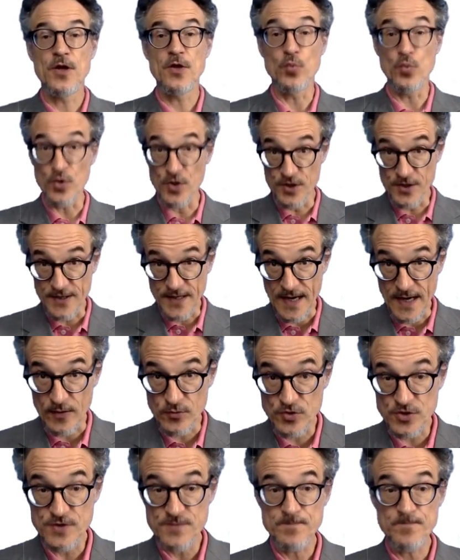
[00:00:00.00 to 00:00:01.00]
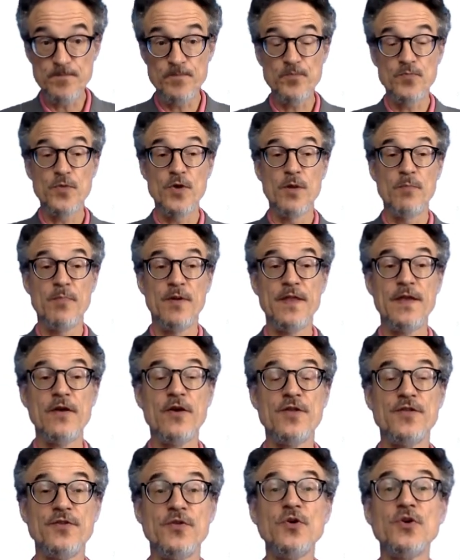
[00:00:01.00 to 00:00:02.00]
the word count, but there
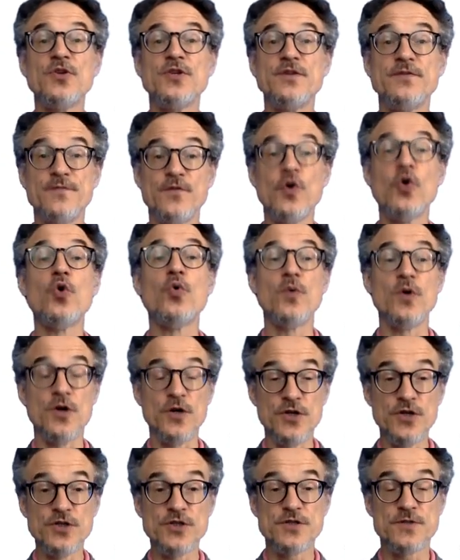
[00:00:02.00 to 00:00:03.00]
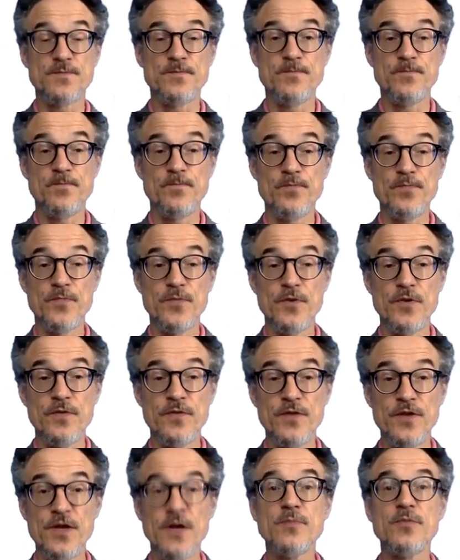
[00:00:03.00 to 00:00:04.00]
are 34 words,
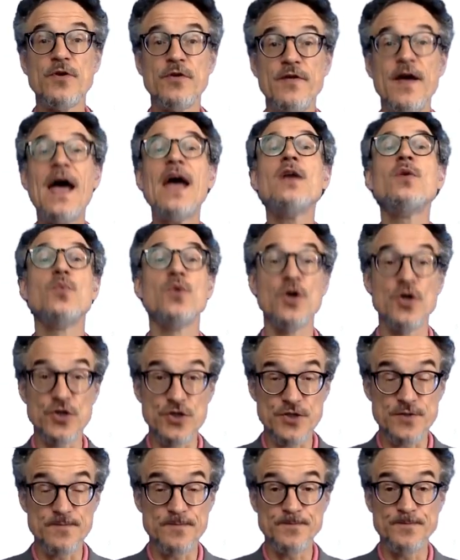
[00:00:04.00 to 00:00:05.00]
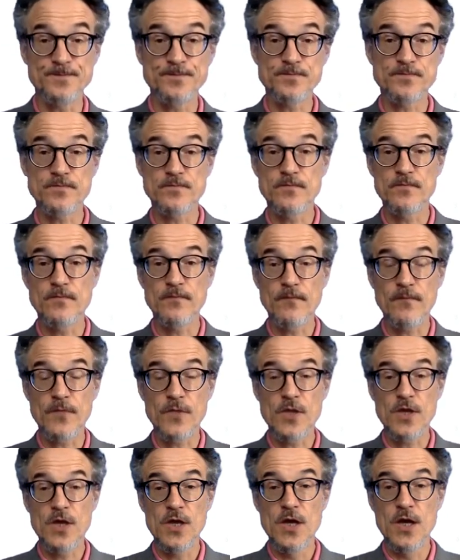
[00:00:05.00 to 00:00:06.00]
the number of head words.
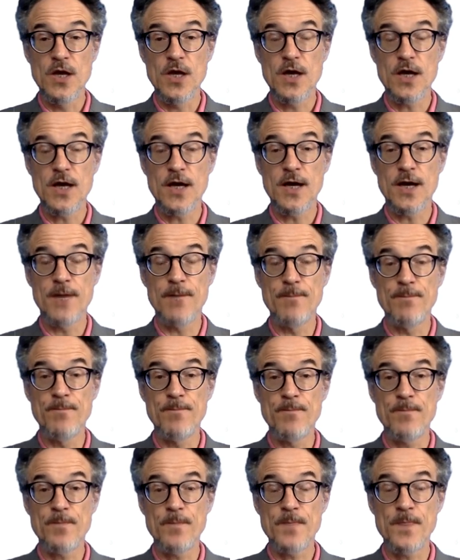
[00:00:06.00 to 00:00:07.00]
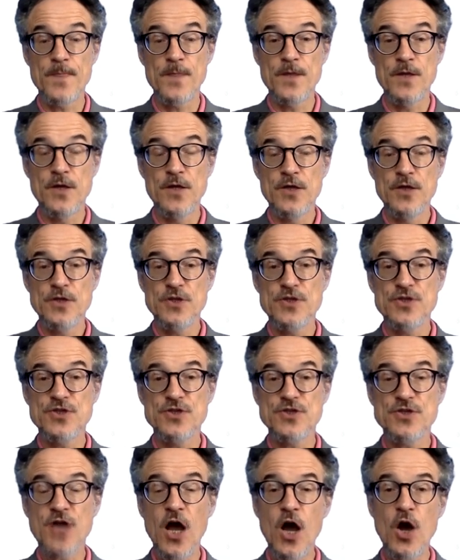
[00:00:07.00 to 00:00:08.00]
Um,
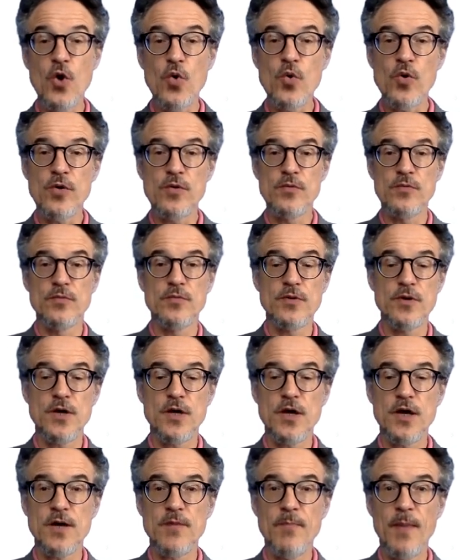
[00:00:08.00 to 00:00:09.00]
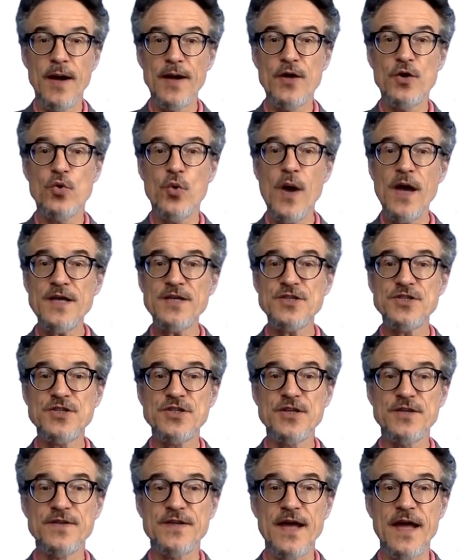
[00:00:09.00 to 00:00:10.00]
so uh, my
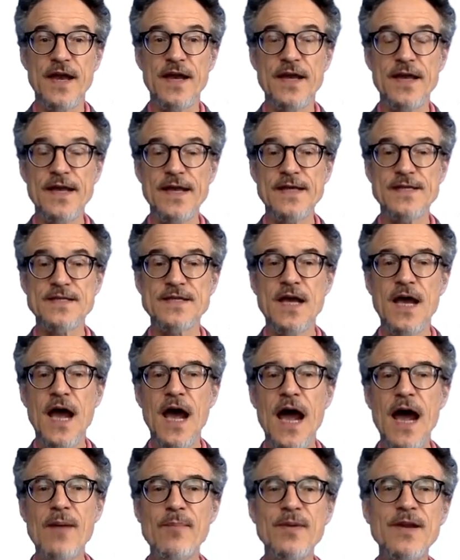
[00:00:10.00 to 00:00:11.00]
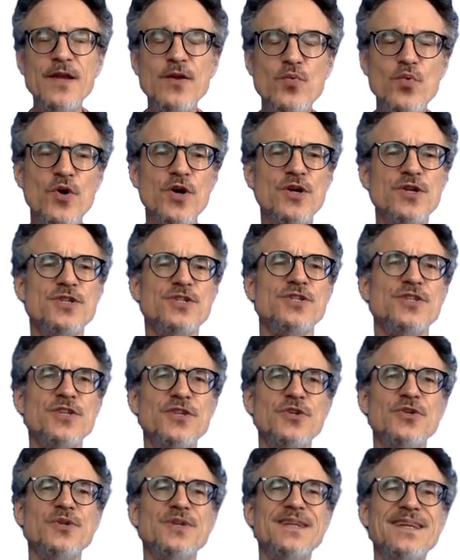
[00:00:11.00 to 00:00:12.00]
question then is, how many words
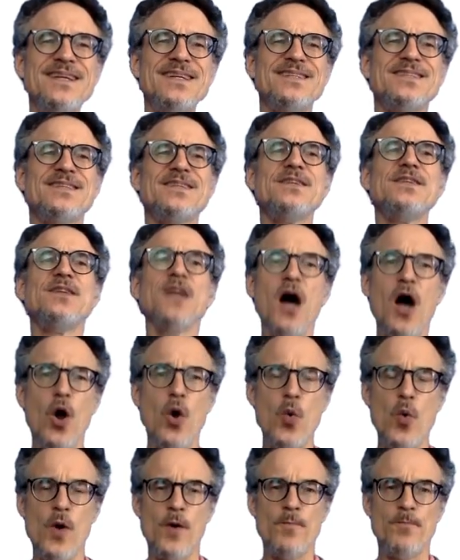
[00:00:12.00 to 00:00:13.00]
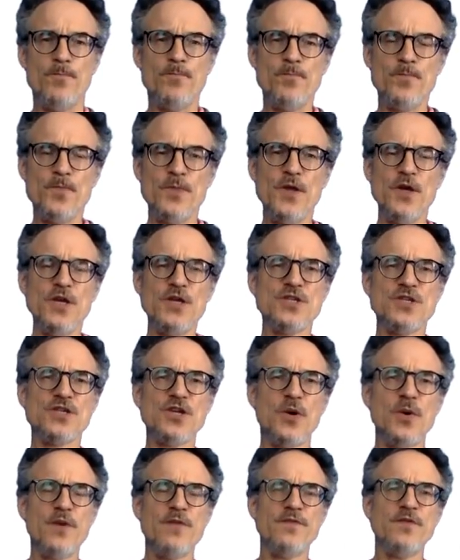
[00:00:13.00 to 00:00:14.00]
do you need to know?
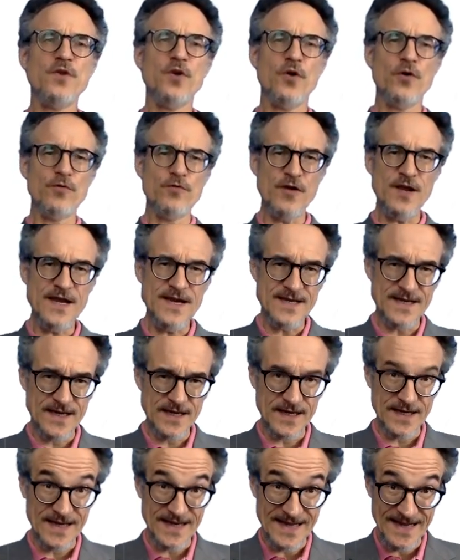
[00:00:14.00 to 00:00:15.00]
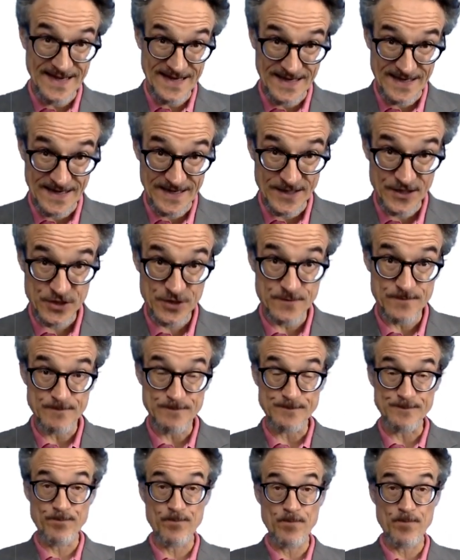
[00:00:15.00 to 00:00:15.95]
So if you're reading in English,